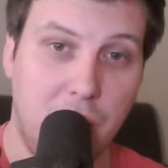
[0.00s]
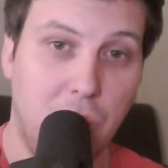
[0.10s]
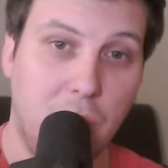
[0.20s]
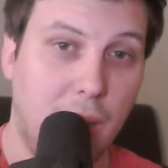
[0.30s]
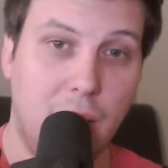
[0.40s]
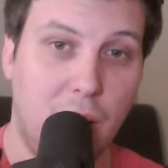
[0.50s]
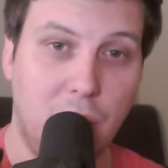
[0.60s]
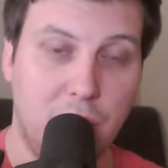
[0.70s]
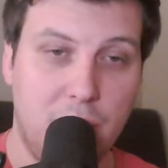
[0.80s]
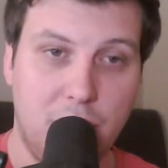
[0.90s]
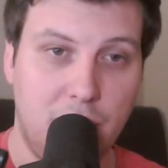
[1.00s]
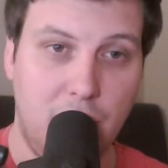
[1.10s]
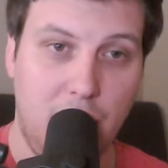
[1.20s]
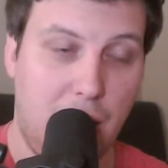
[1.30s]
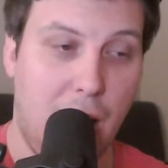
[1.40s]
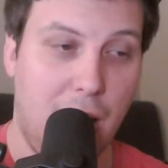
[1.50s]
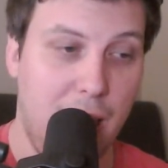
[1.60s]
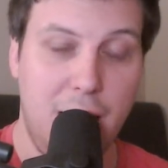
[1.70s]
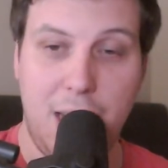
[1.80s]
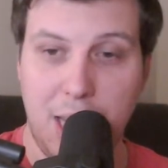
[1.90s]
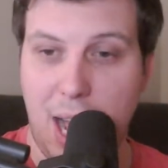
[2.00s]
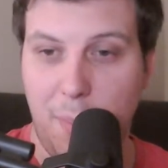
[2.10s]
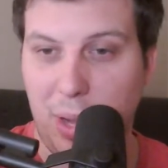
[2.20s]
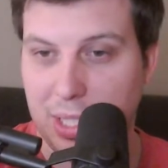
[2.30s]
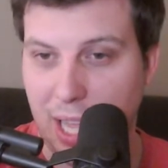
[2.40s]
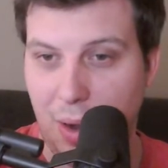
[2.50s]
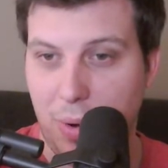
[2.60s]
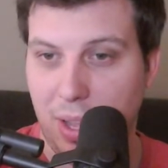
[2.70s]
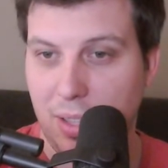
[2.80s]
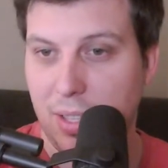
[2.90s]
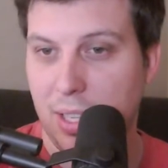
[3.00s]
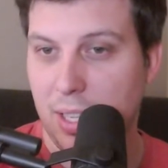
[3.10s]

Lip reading: who really knows economics that well.